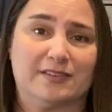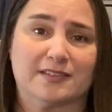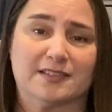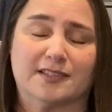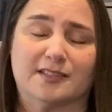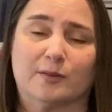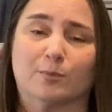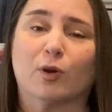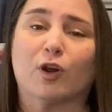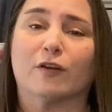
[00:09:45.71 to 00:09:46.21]
this
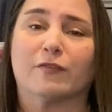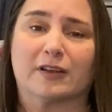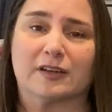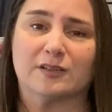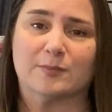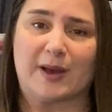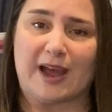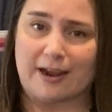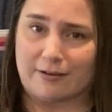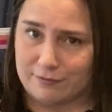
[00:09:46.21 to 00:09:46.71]
is a
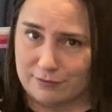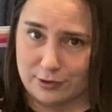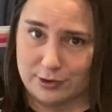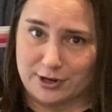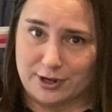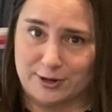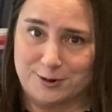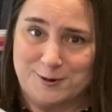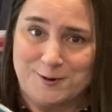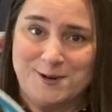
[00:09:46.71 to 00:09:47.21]
perfect bag for
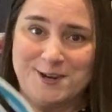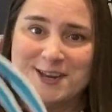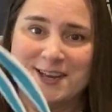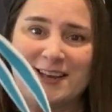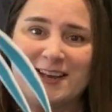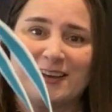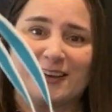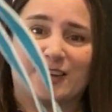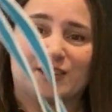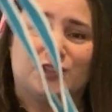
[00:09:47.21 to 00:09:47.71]
you
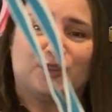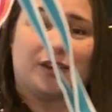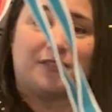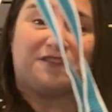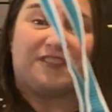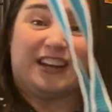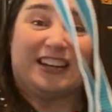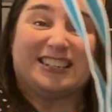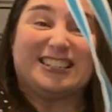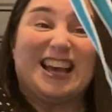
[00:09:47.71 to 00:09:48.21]
because you
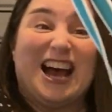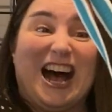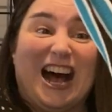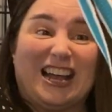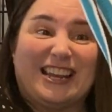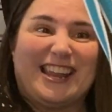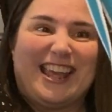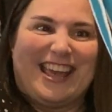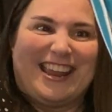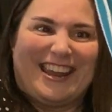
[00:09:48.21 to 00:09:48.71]
can fit a
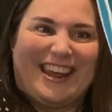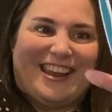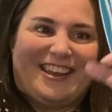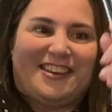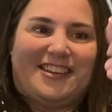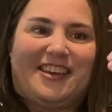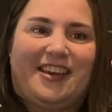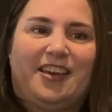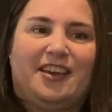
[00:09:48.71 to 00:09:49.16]
ton in it.